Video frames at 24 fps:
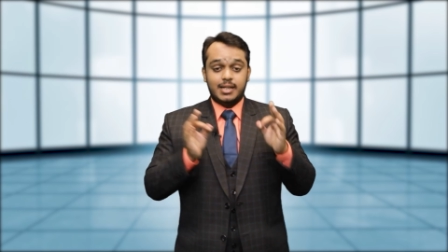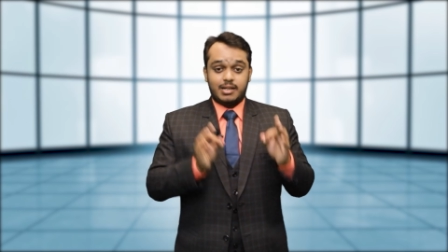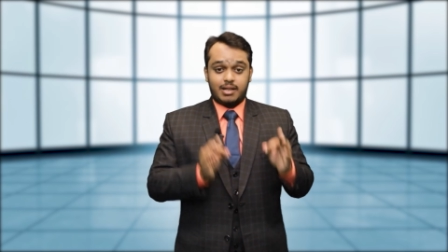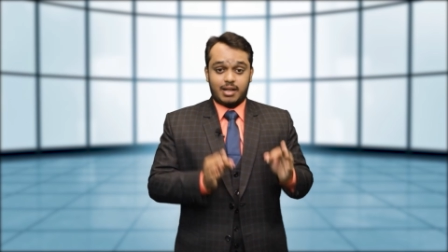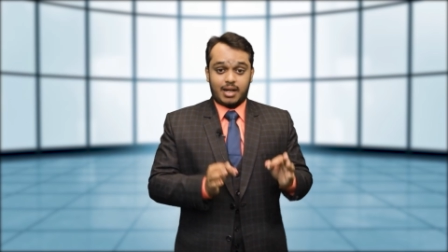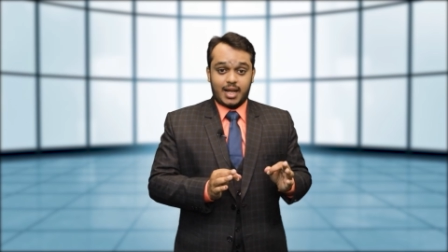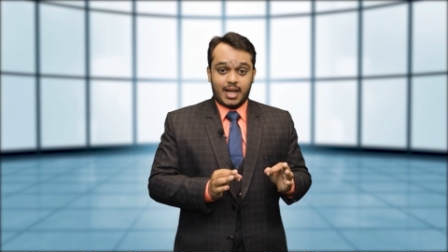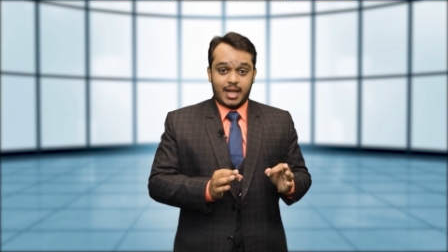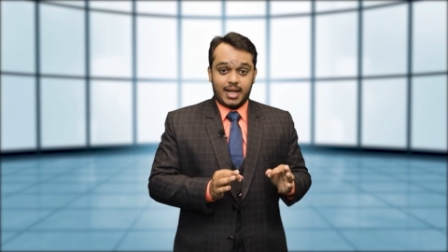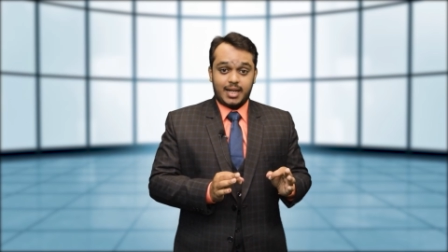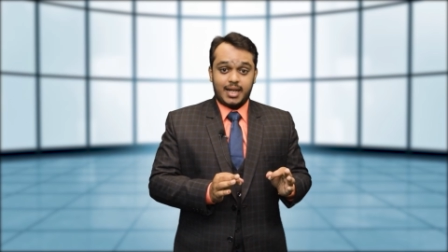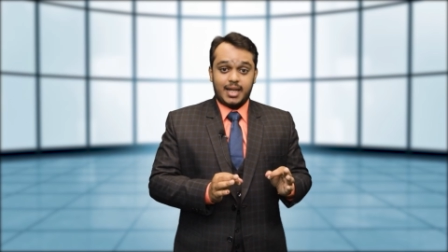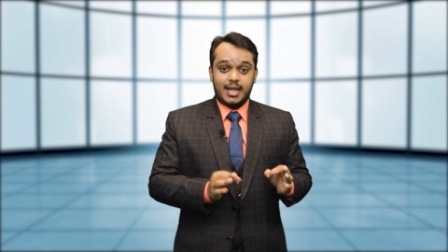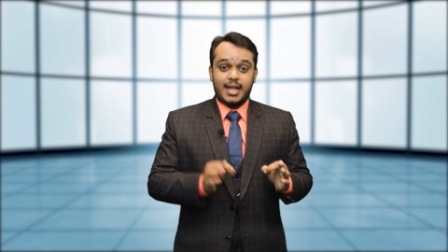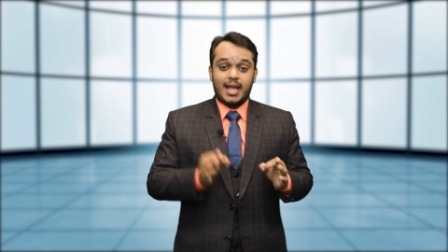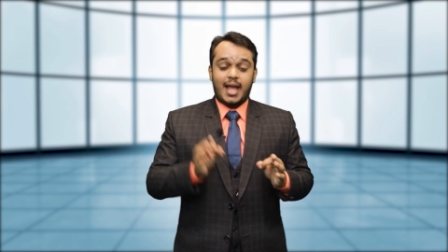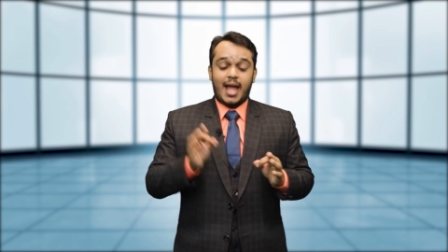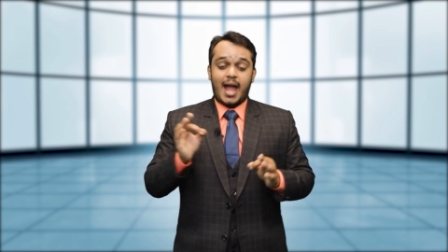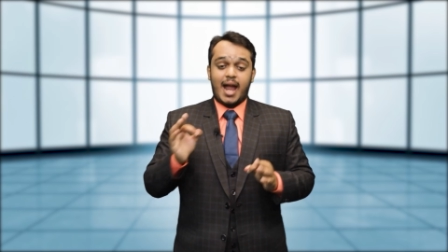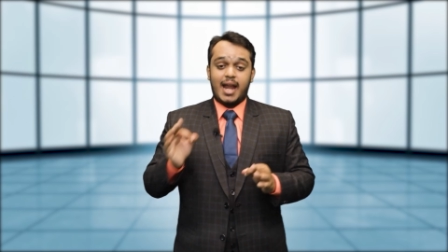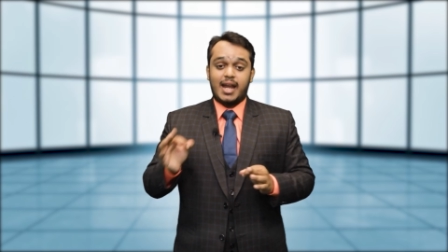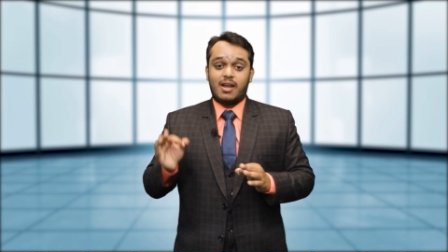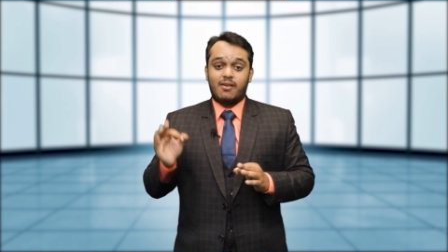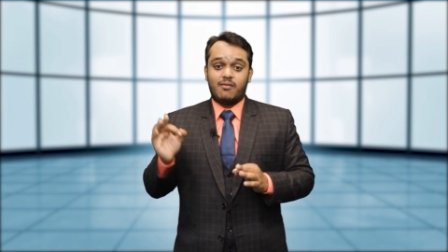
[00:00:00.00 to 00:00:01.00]
training
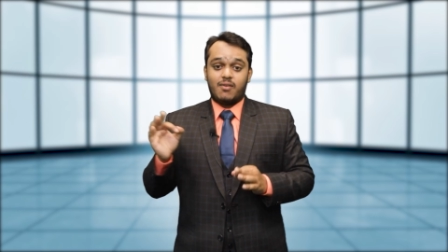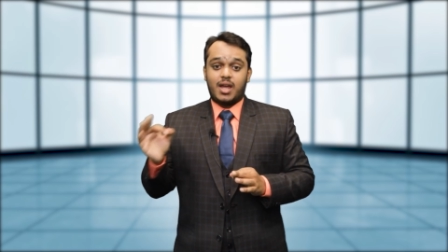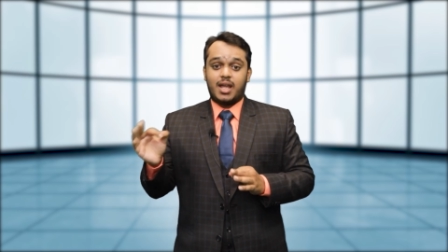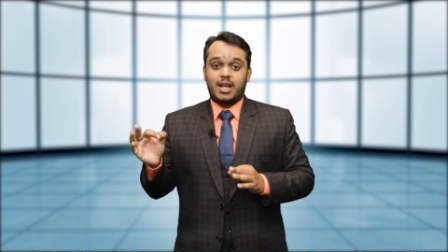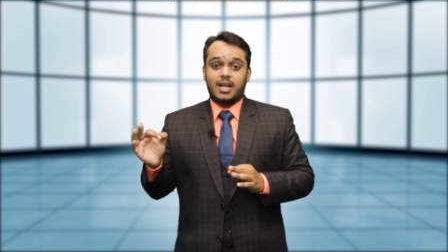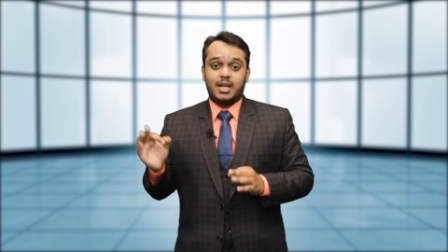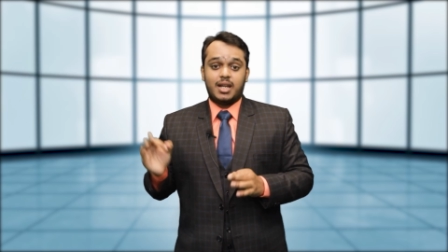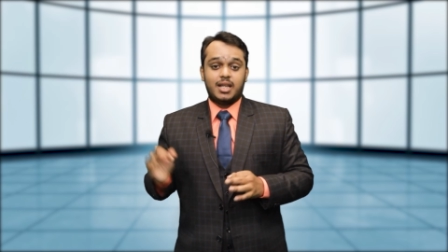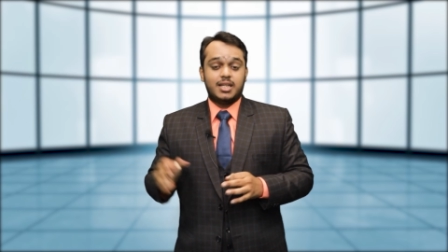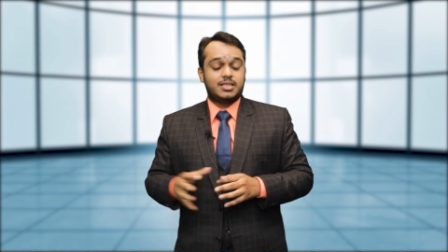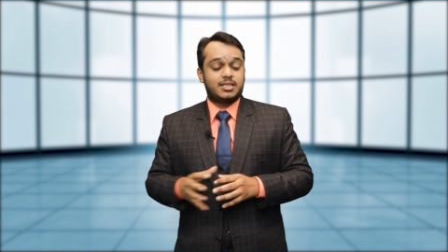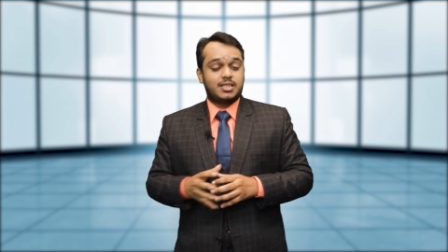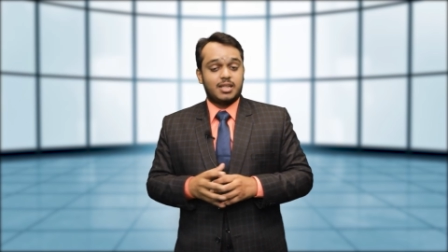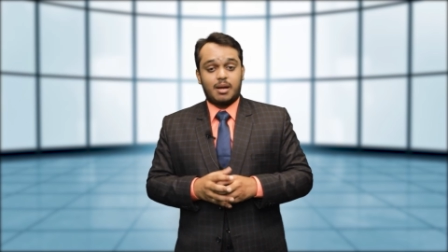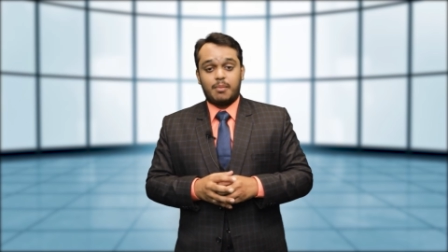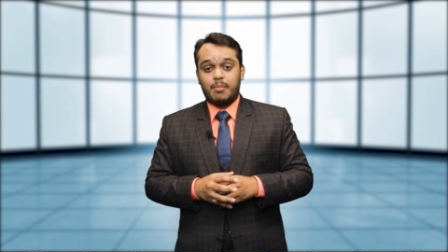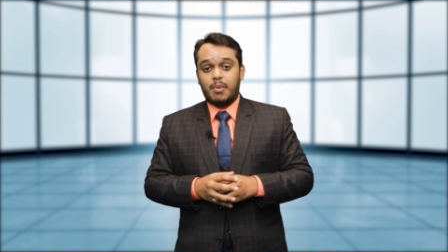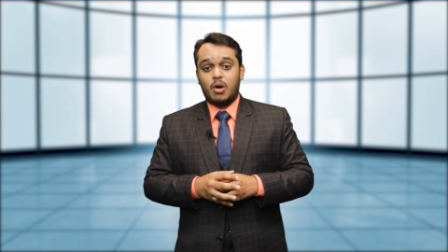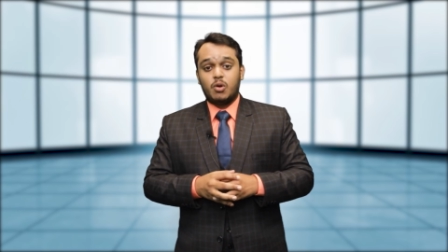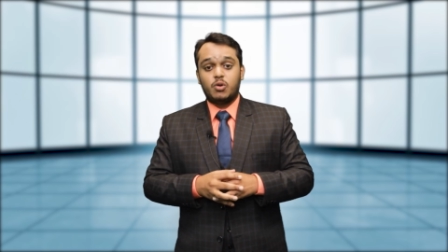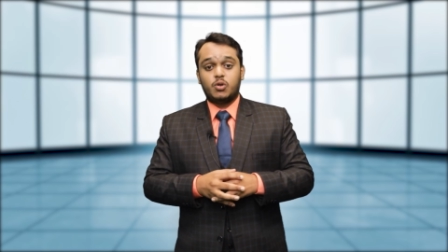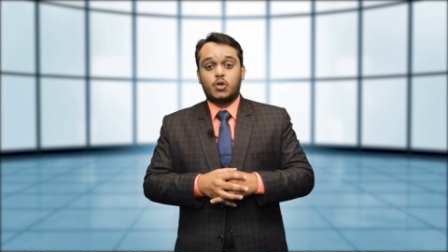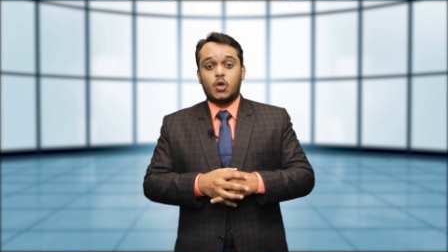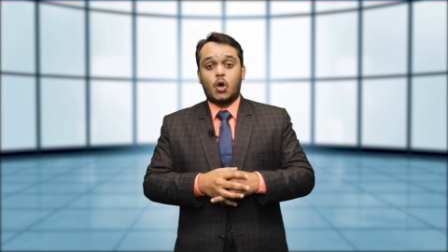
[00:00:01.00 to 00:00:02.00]
and awareness
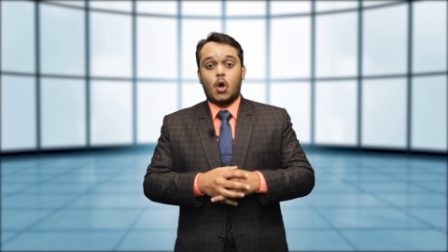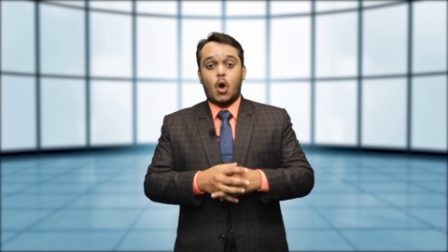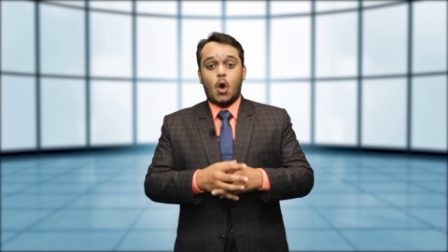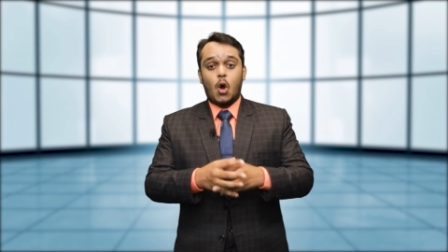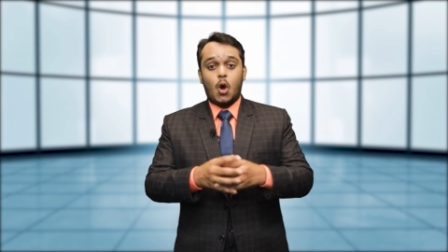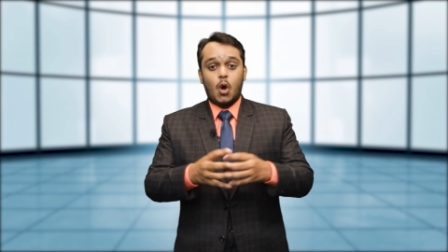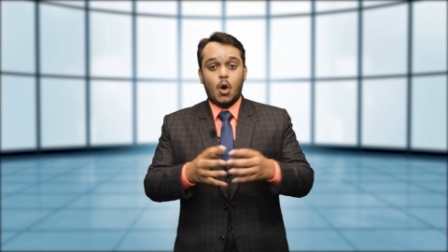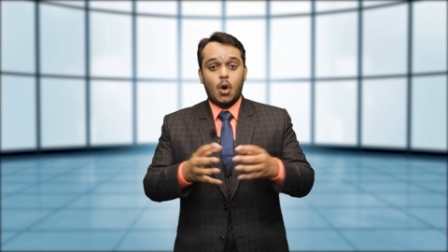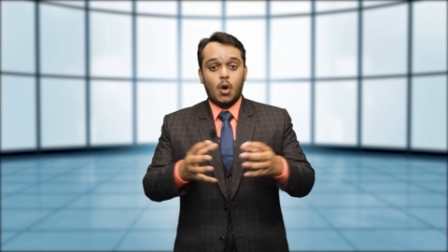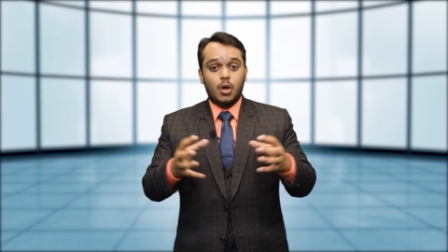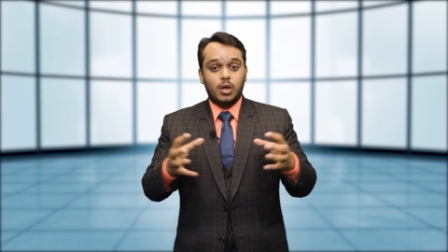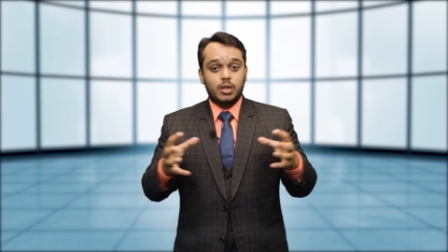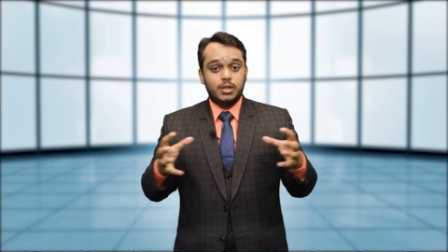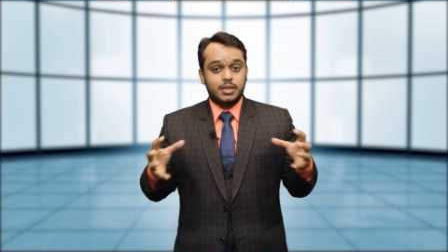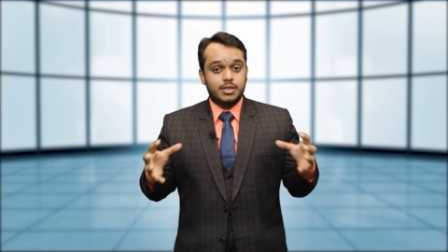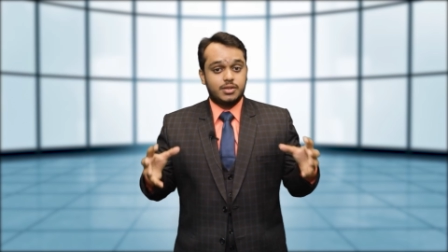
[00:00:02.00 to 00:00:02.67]
about all